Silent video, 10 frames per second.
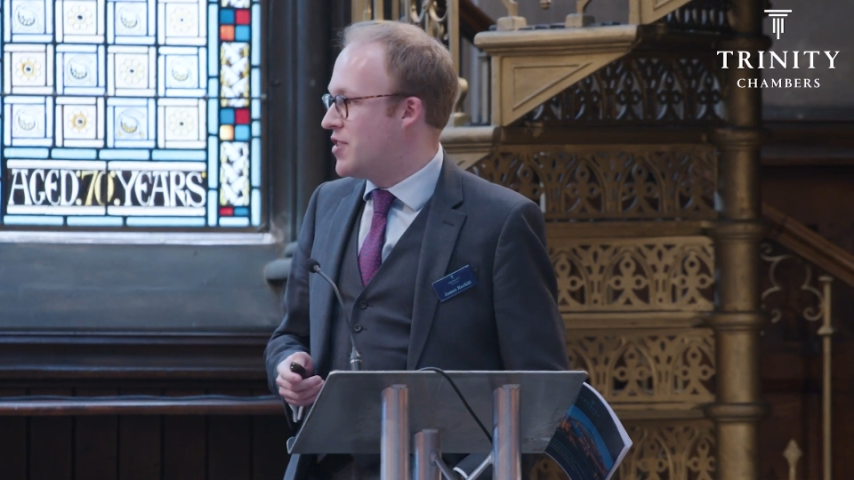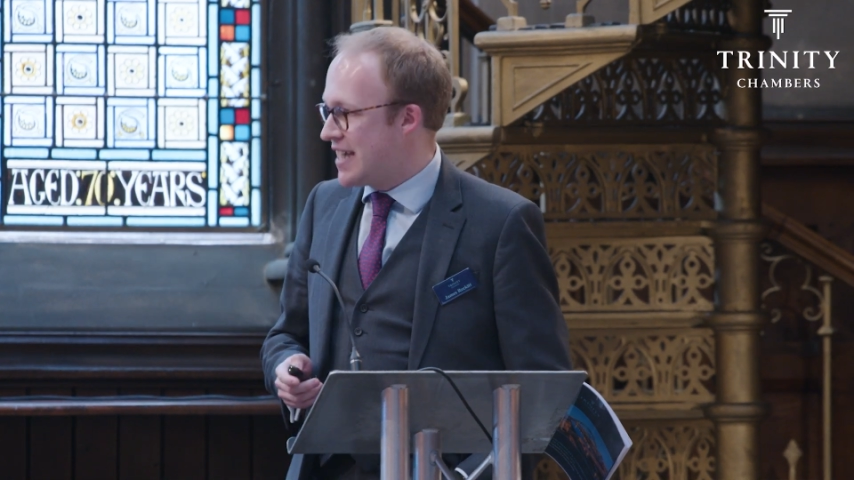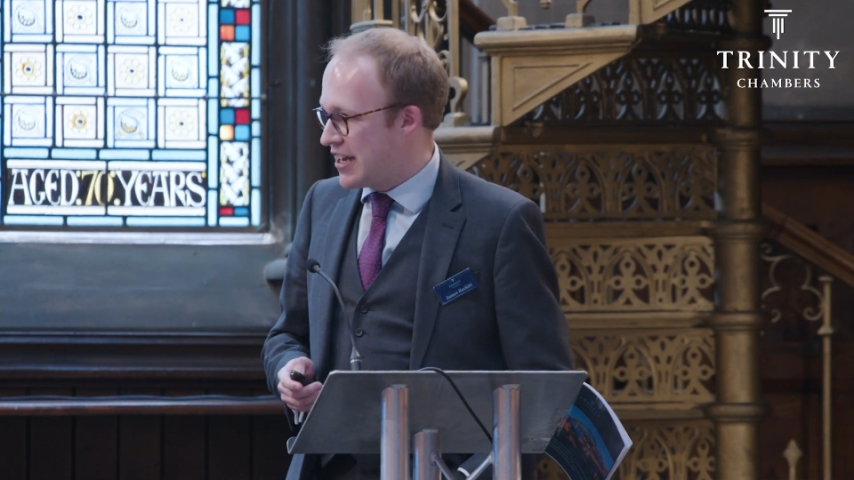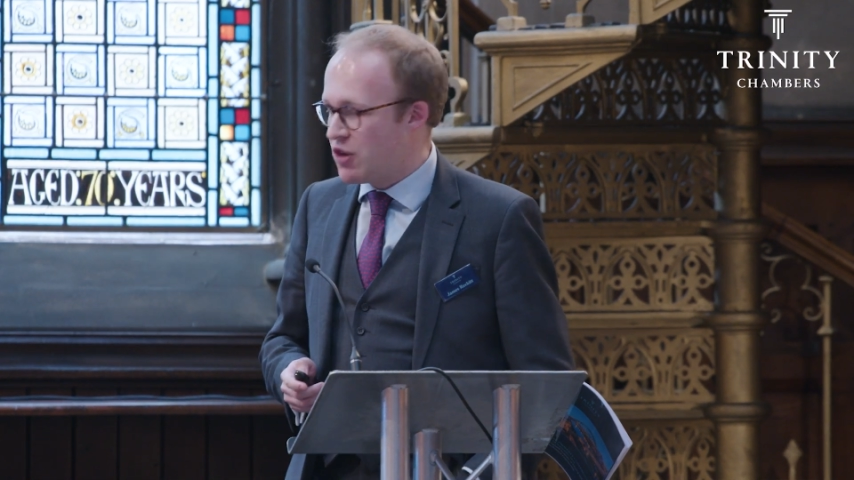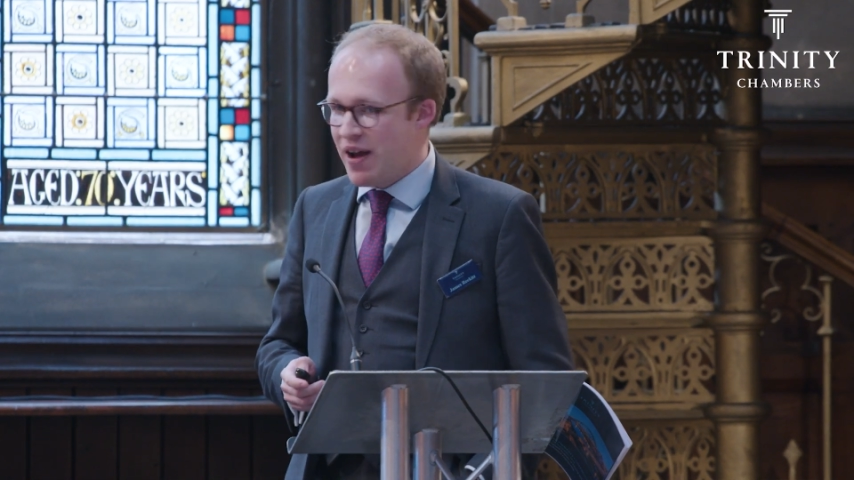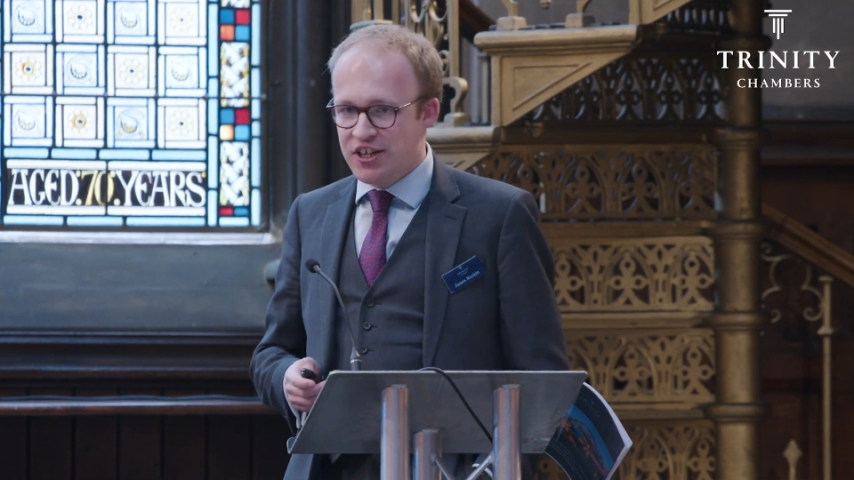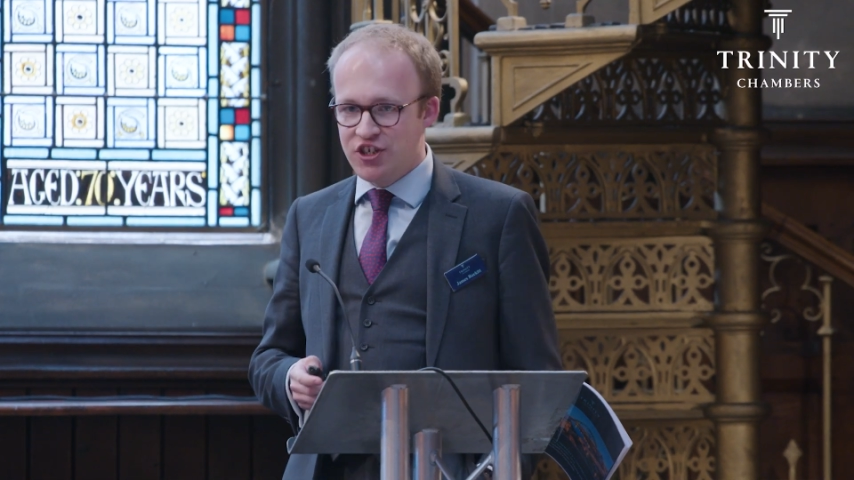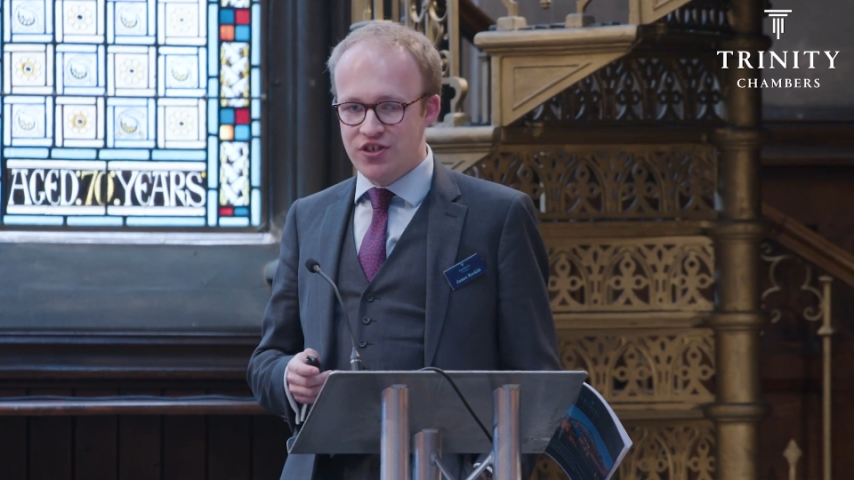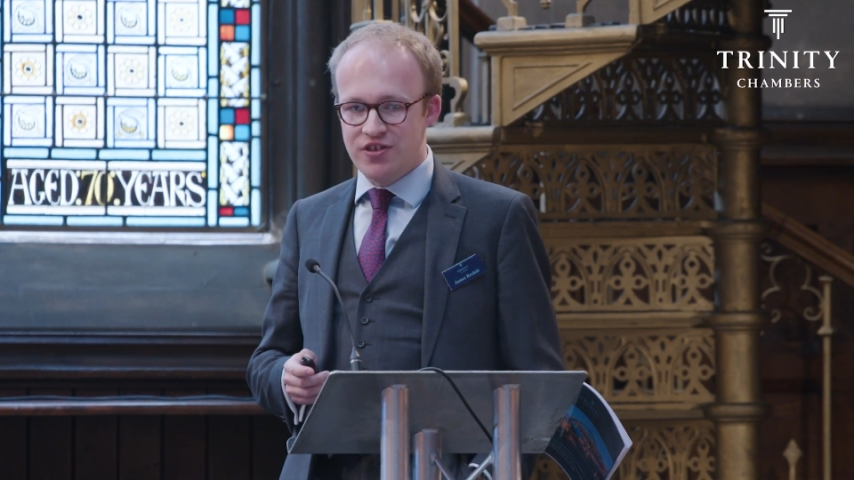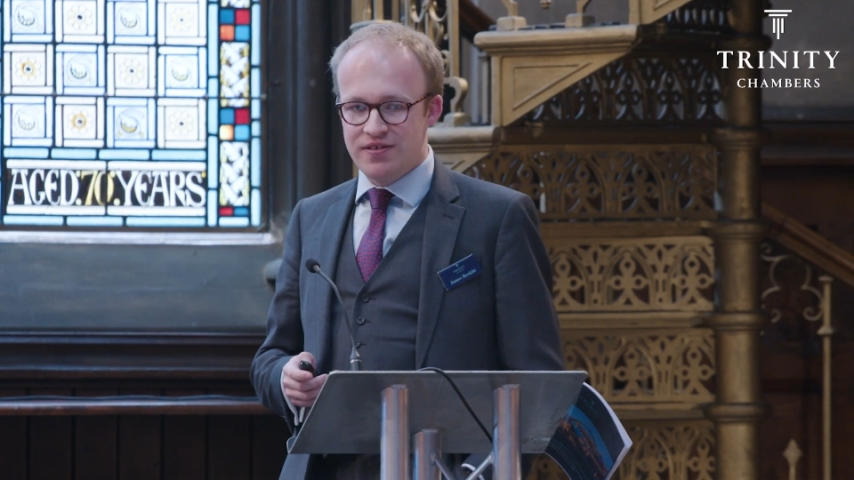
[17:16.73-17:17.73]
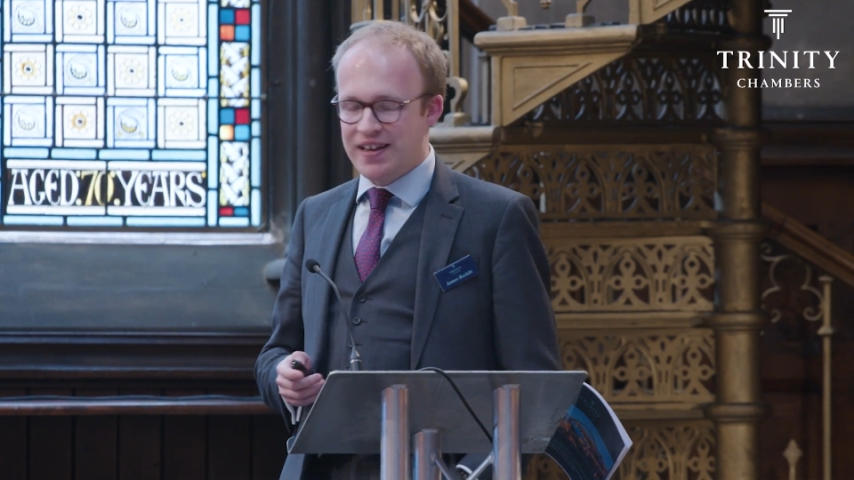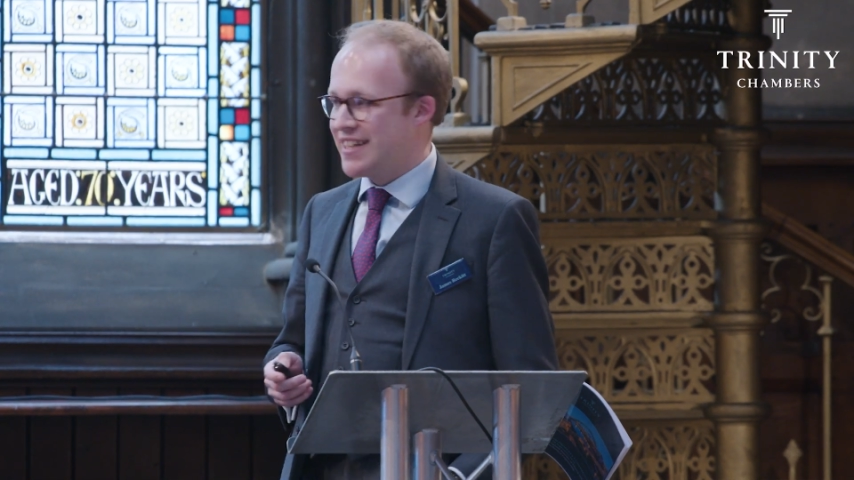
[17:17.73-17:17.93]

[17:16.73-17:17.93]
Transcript: declaration